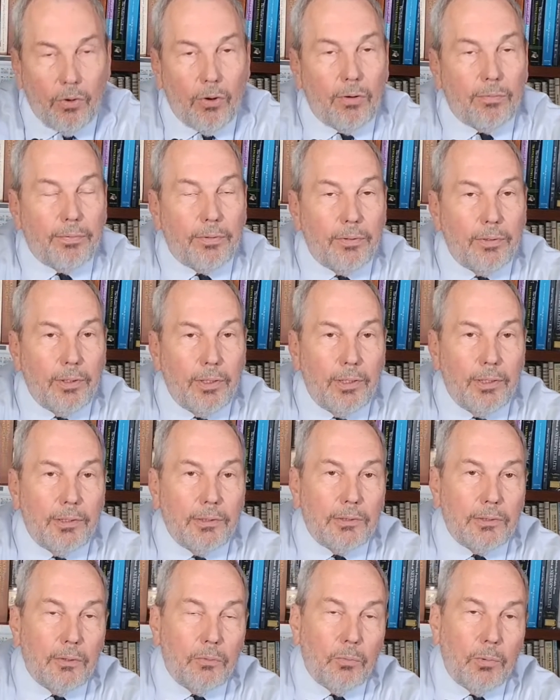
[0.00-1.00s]
Harvard, and
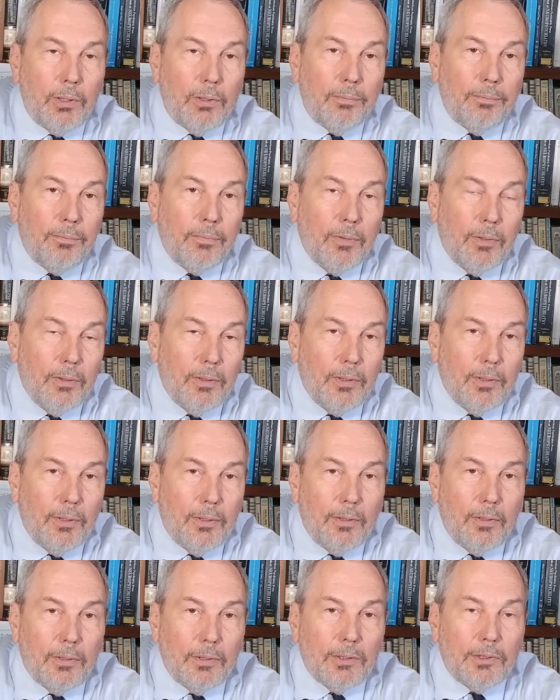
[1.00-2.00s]
he said, well,
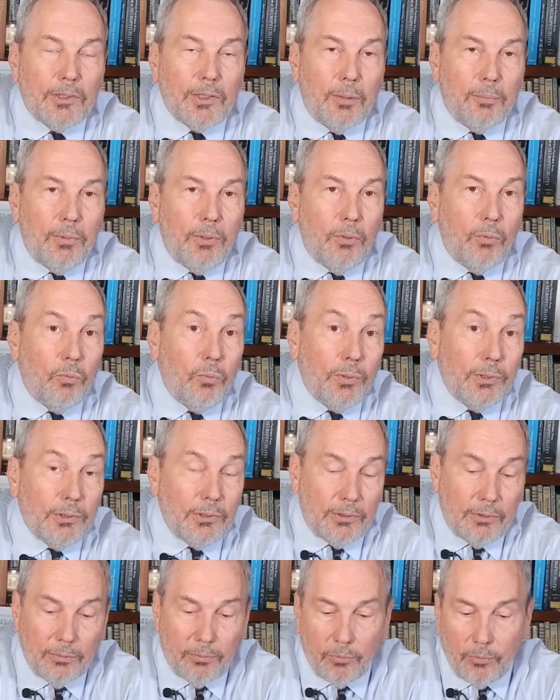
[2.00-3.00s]
some of the
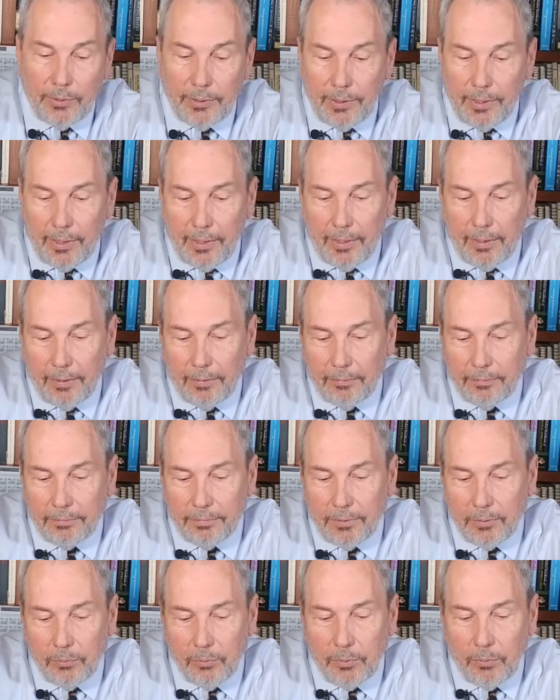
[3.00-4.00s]
wisdom we
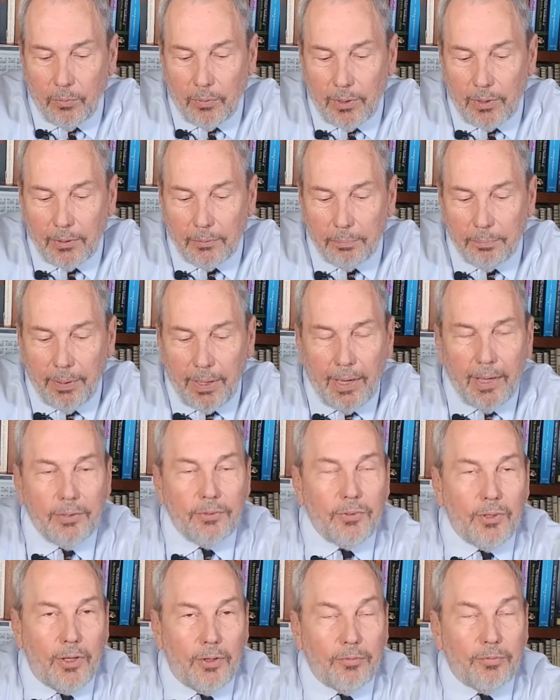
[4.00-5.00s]
have that we want to
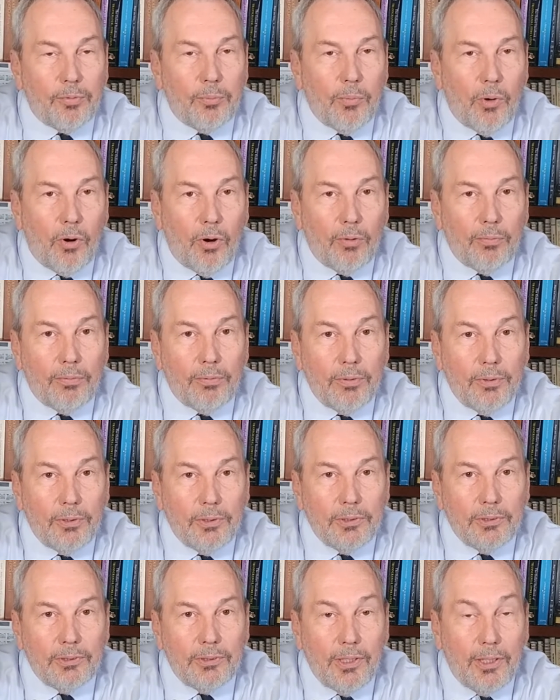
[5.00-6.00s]
pass on from Harvard
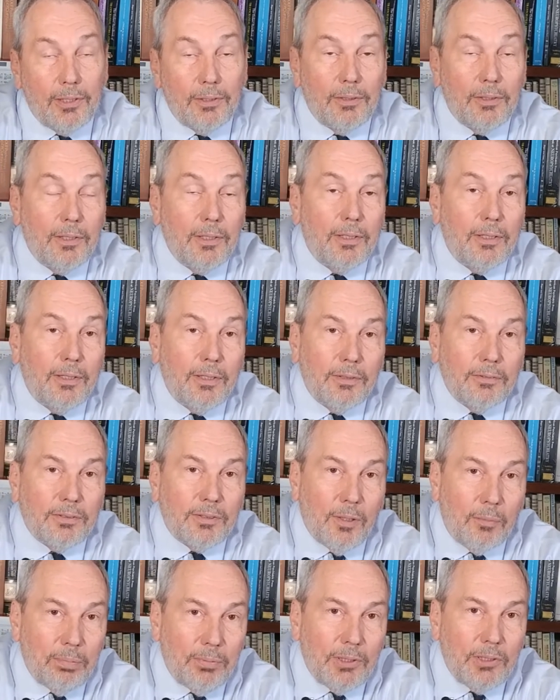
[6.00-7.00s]
is that if
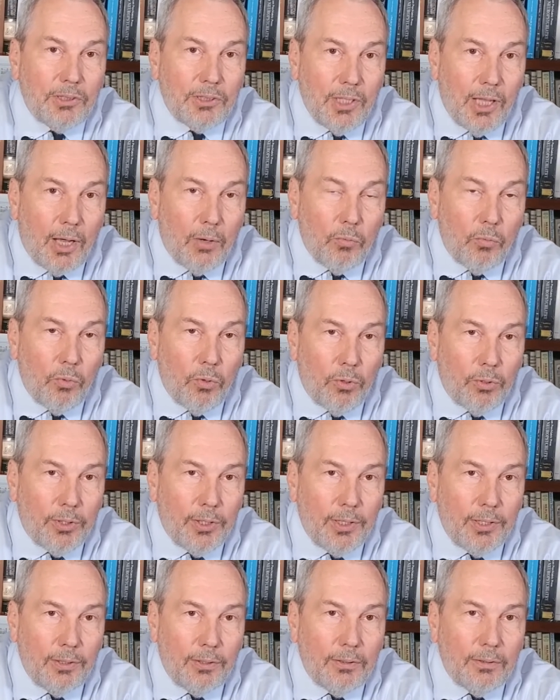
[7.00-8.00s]
something's not
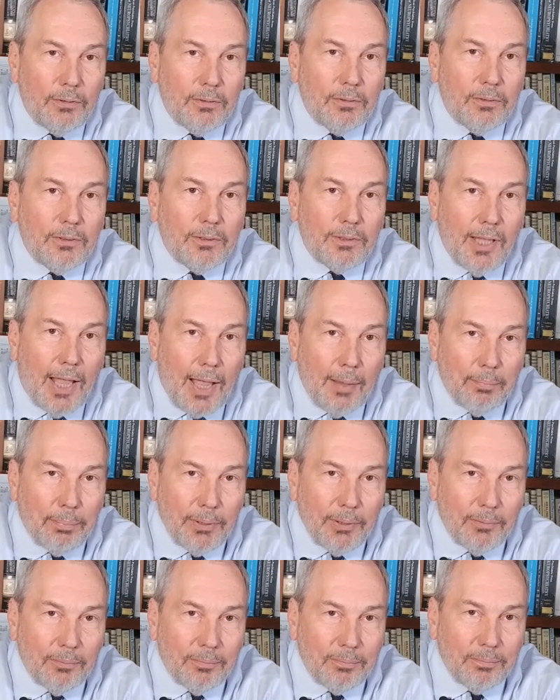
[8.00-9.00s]
working,
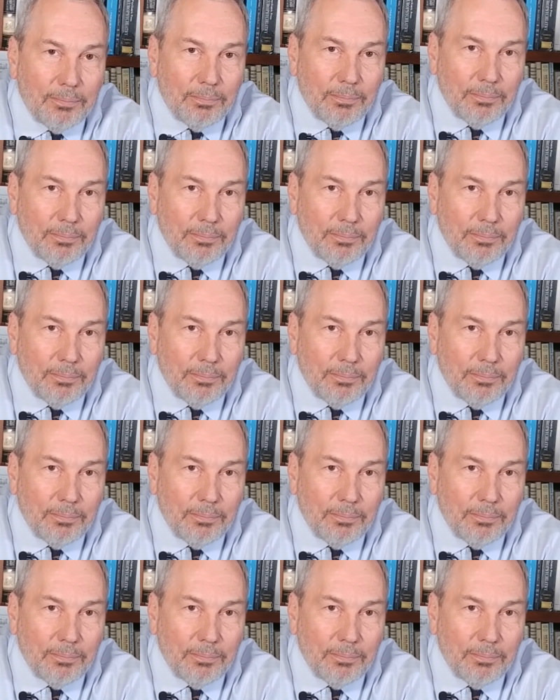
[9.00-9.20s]
stop it.